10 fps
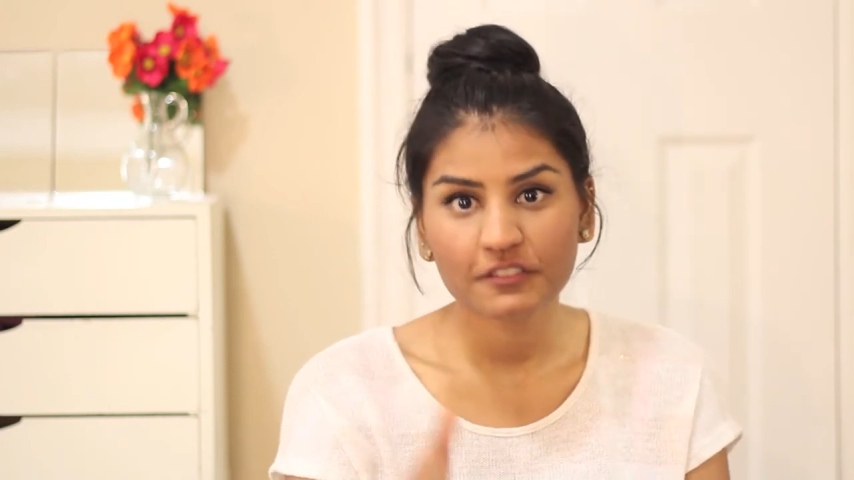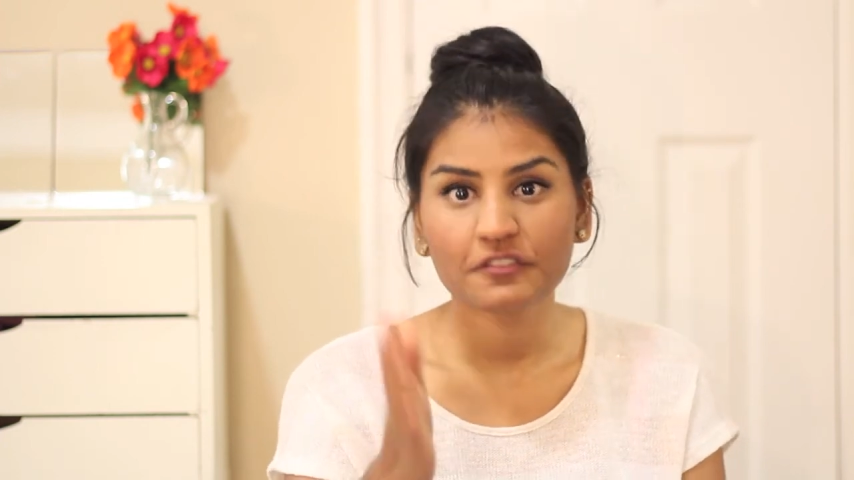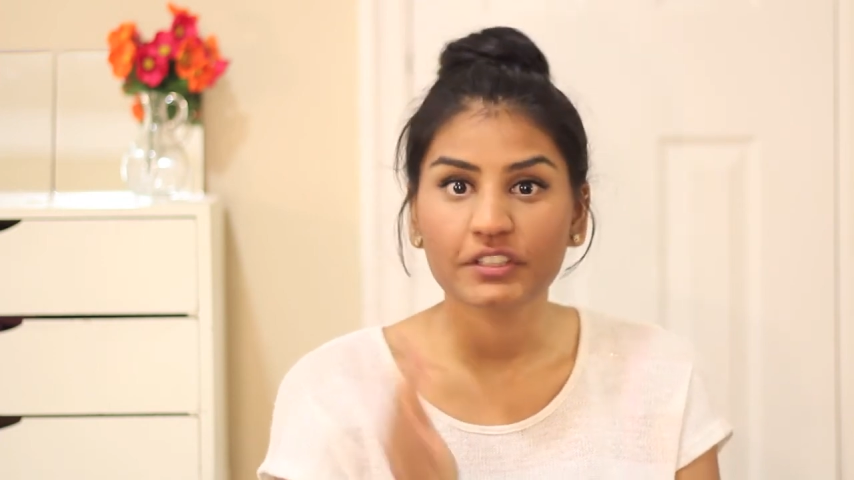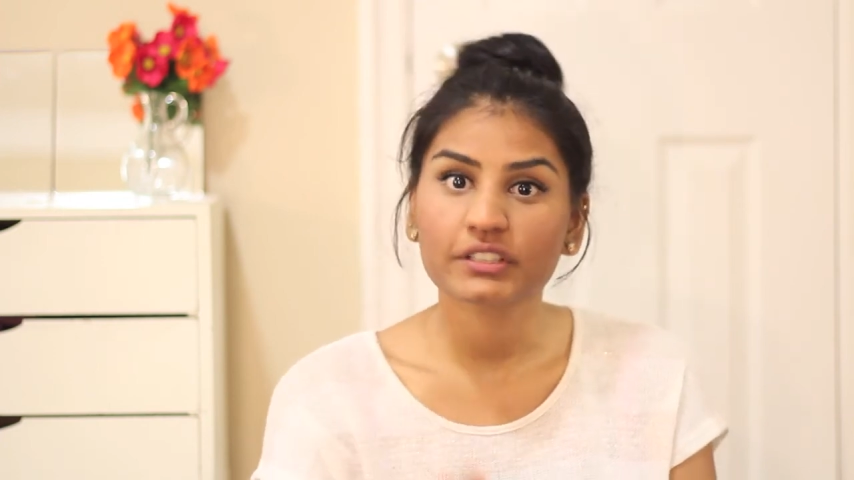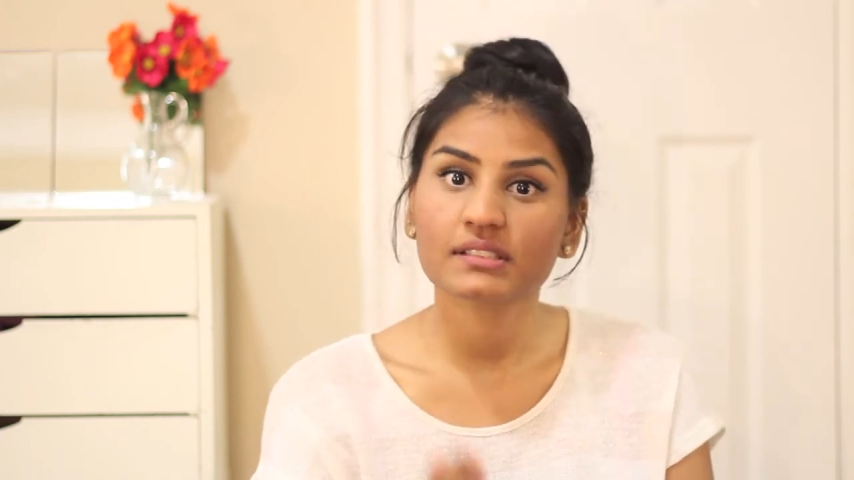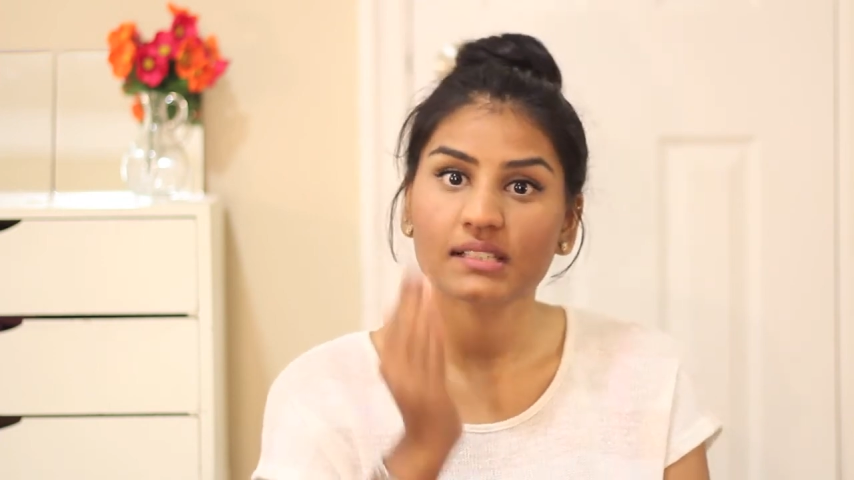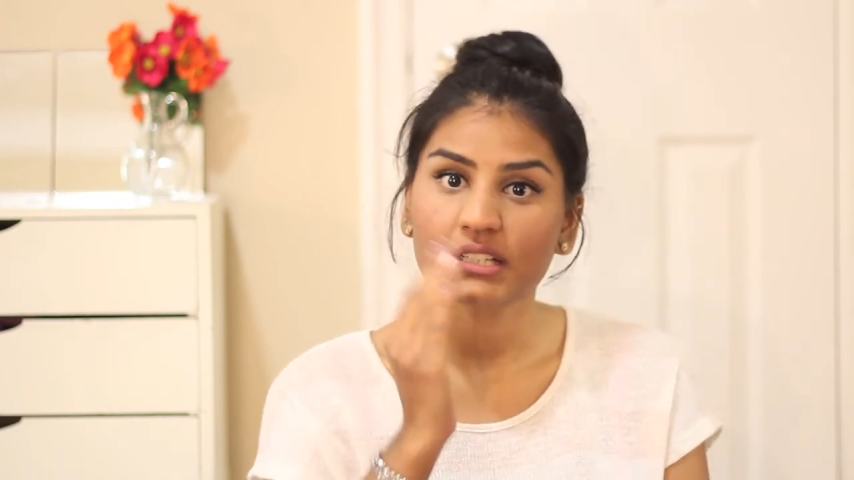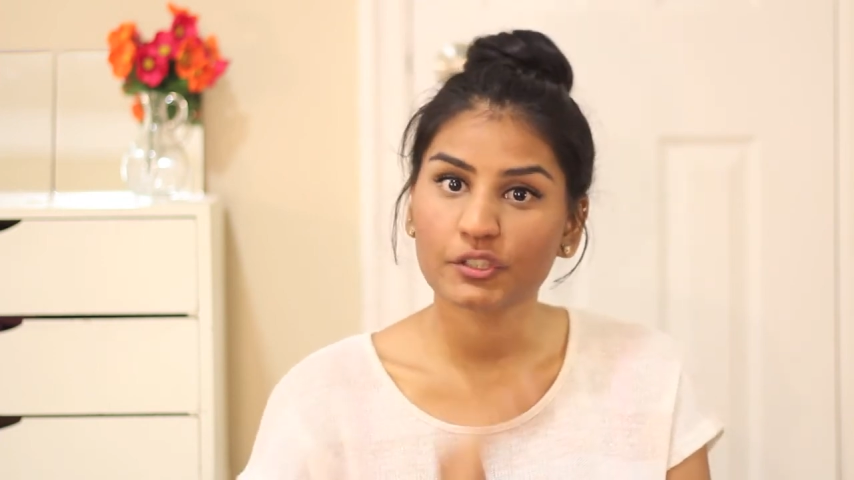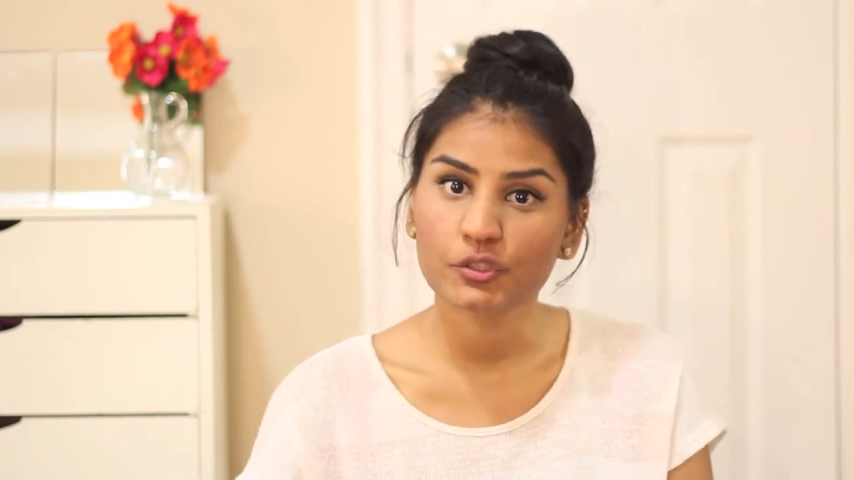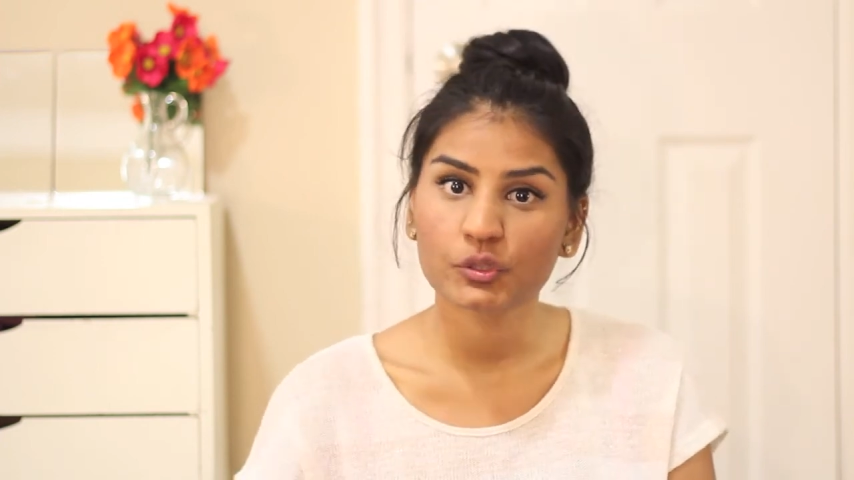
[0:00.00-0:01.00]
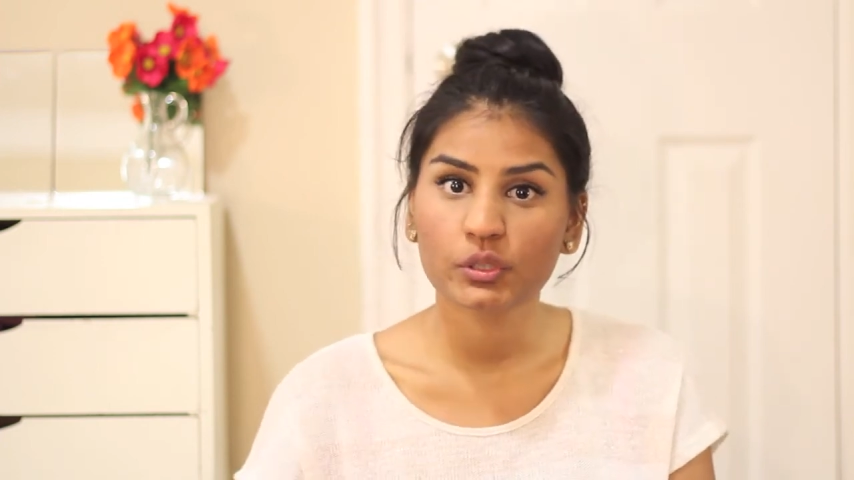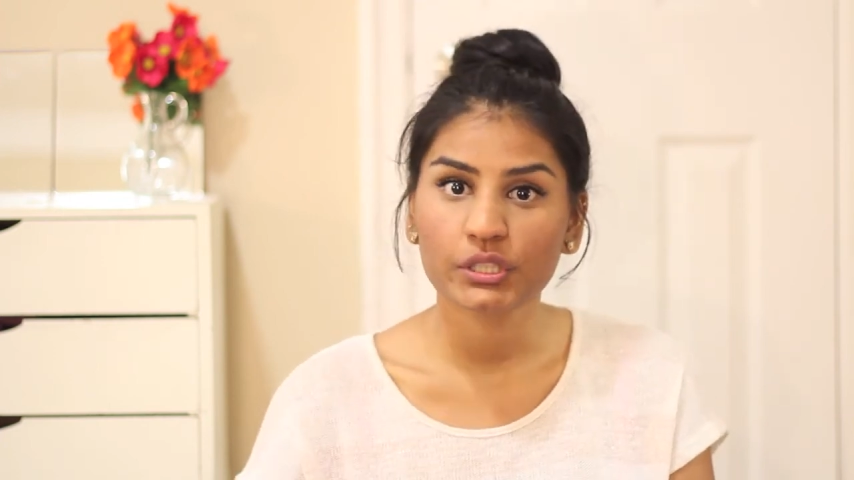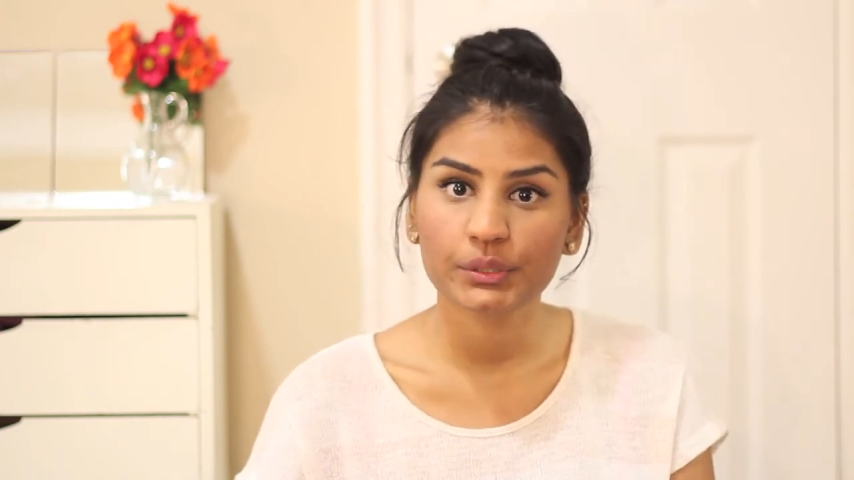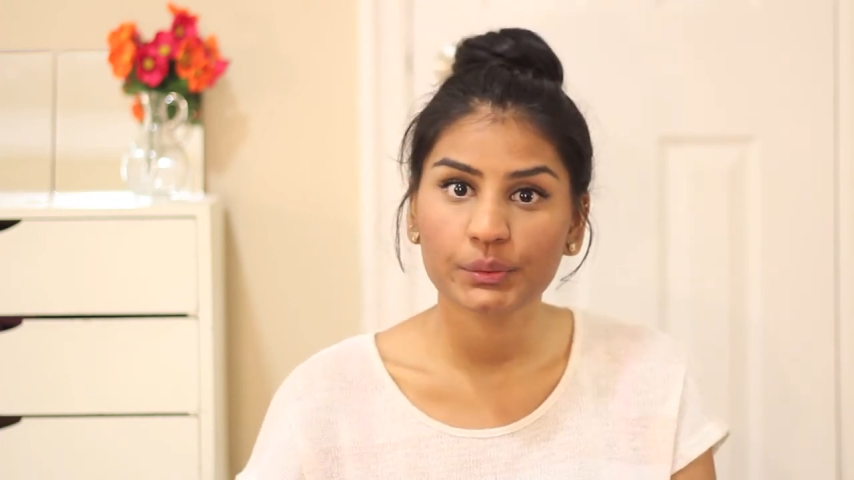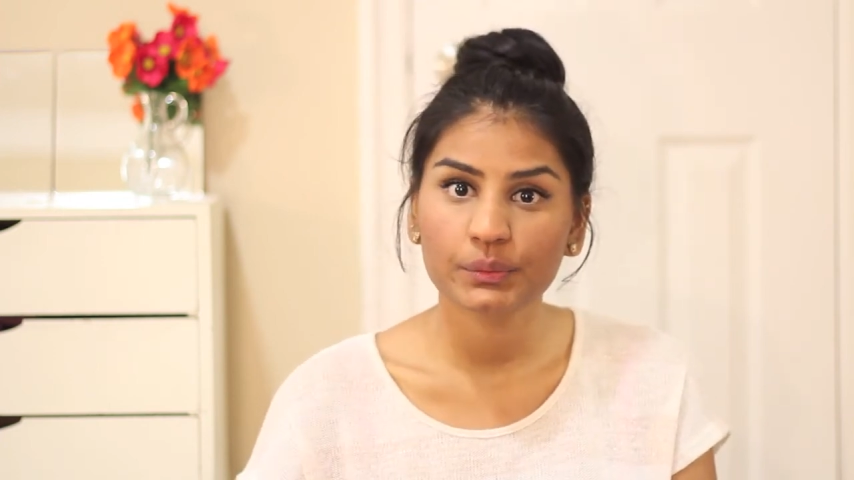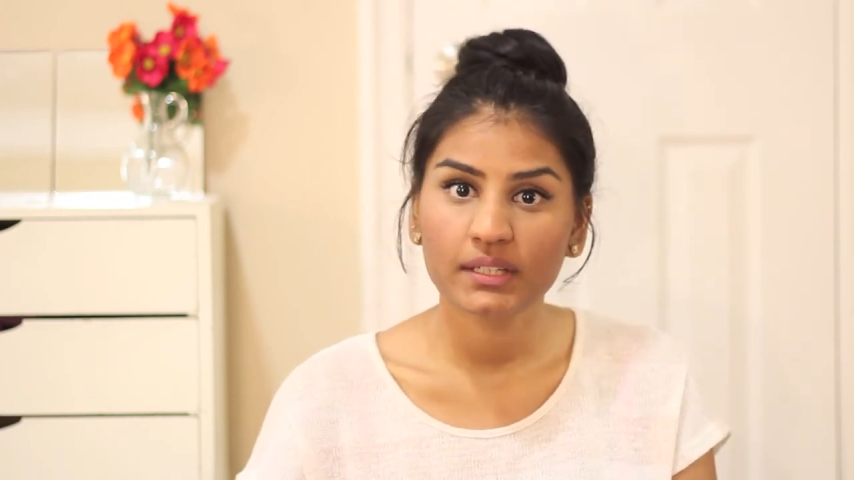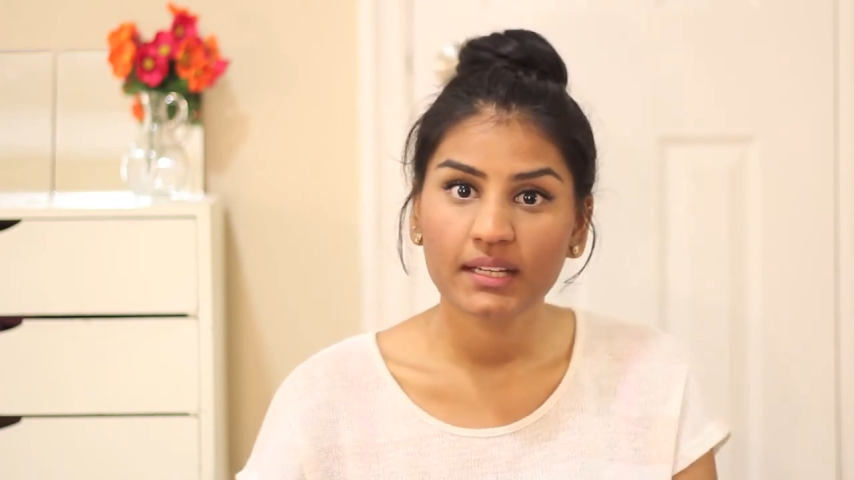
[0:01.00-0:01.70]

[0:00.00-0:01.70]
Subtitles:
the fear doesn't control you.